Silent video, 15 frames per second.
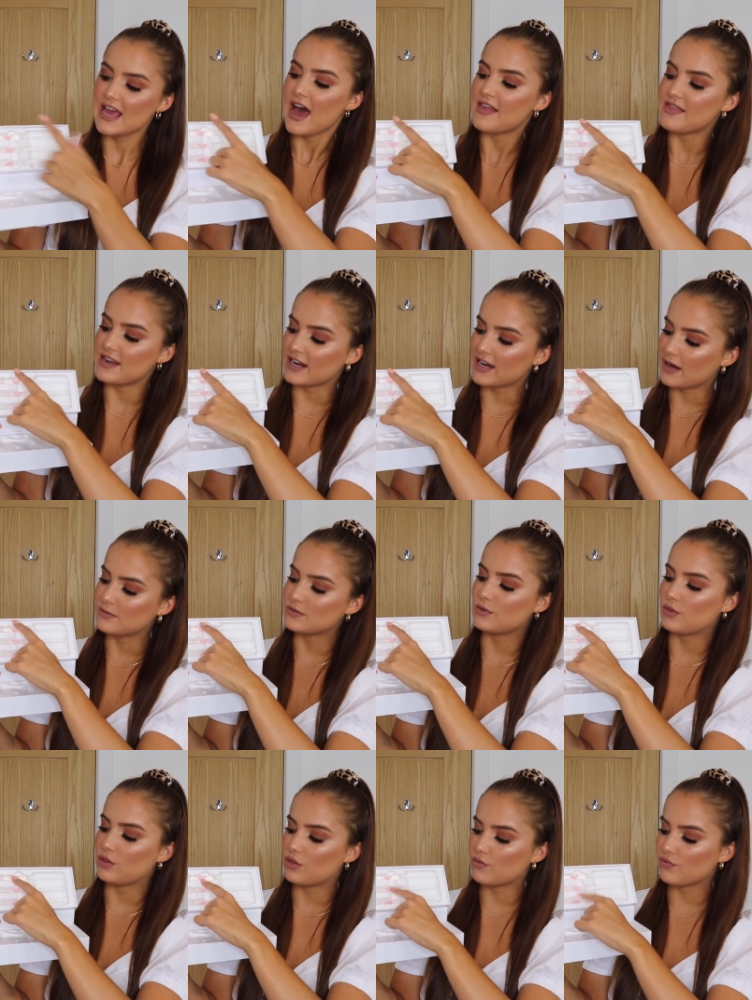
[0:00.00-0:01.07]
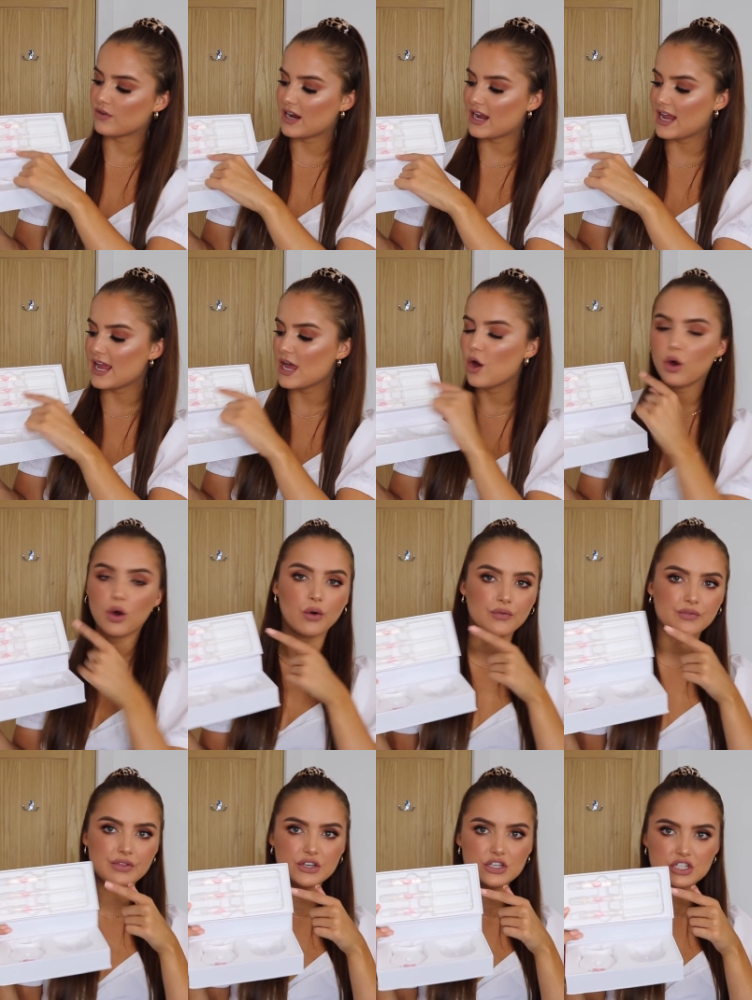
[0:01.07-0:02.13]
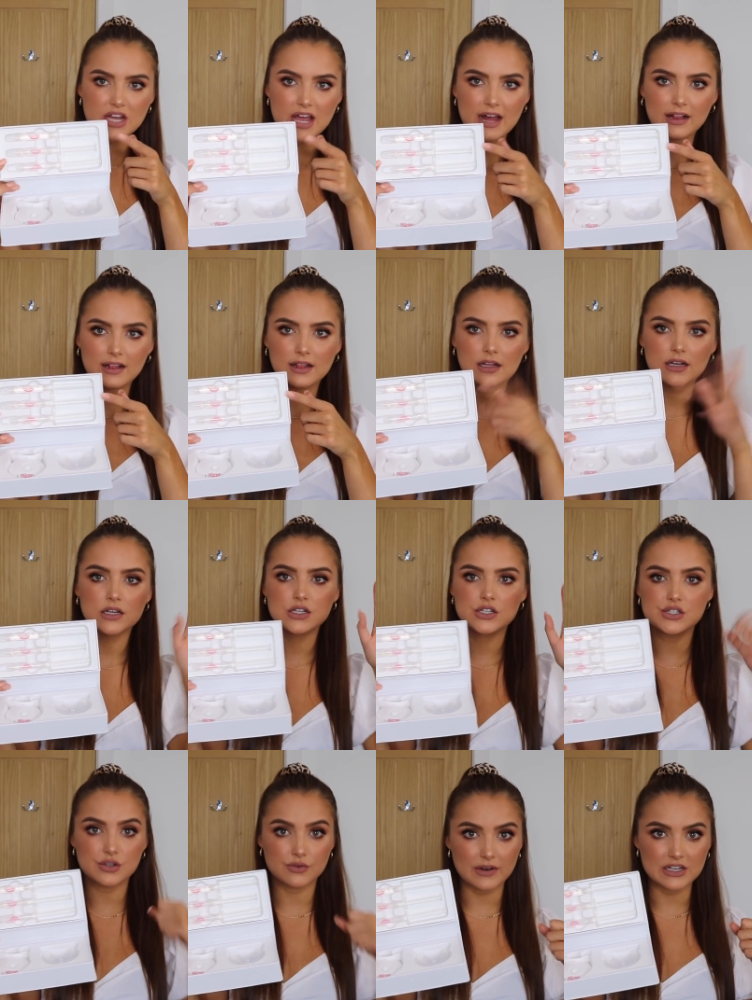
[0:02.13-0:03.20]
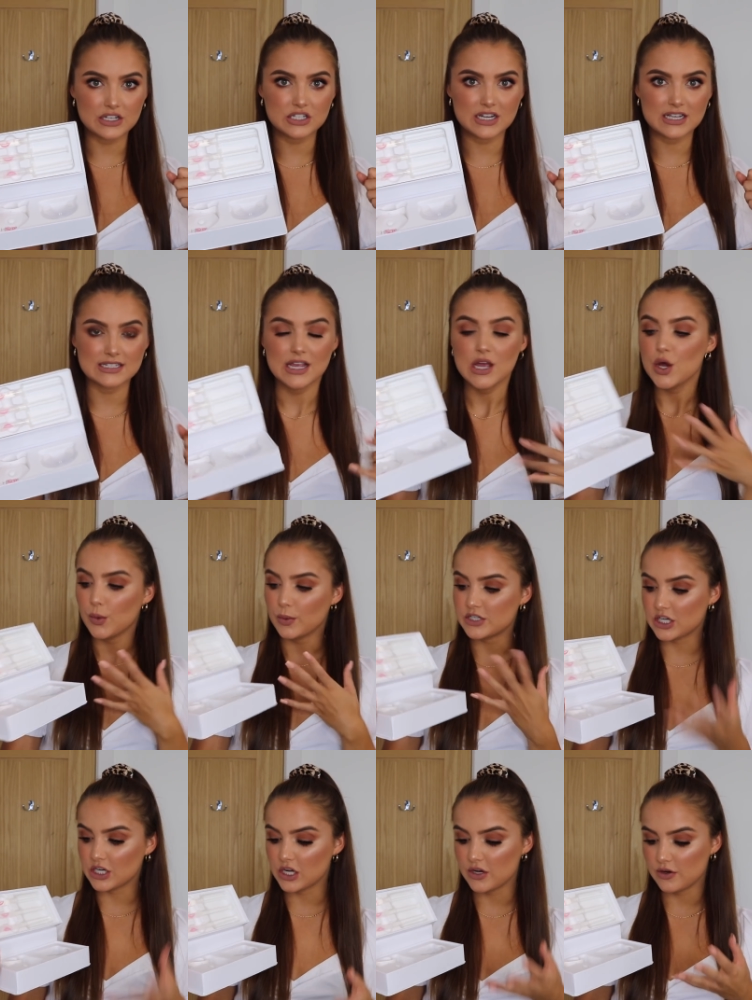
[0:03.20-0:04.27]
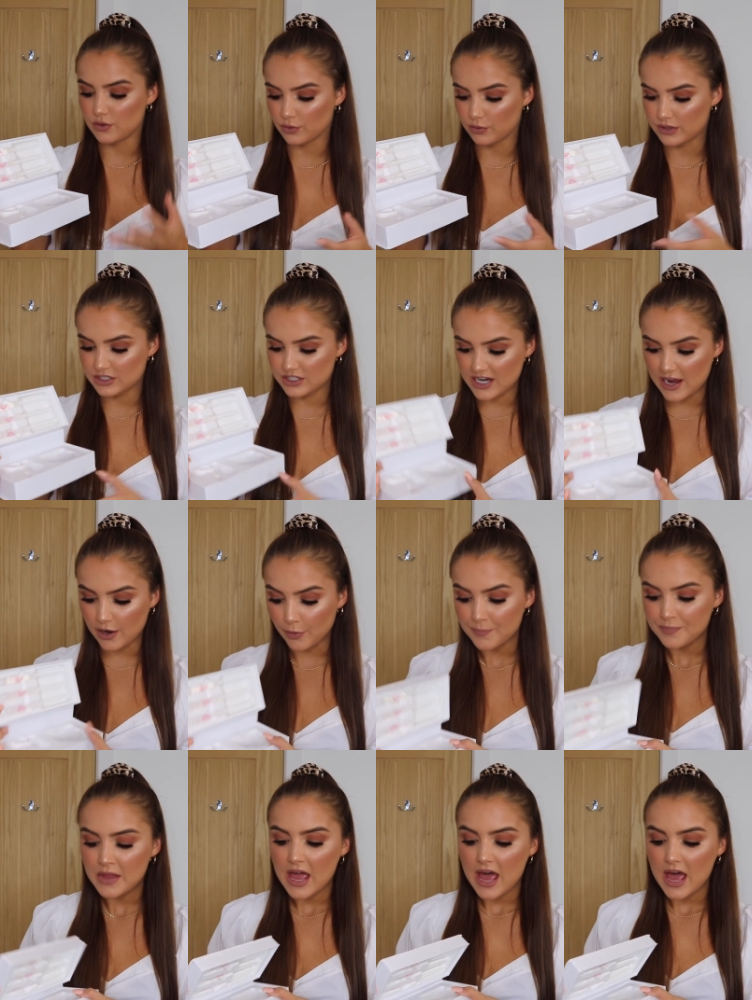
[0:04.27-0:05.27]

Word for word: And then it comes with three of the gel syringes, which include all the gel.